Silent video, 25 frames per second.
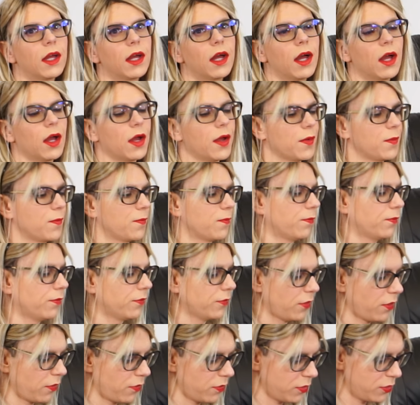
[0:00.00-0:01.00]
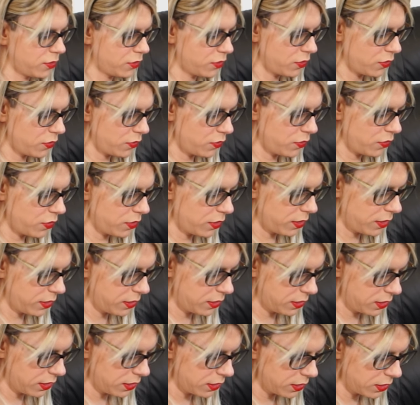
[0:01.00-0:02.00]
very soon,
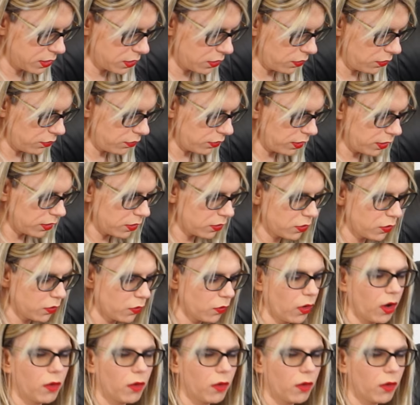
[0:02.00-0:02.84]
because they're sort of like cool.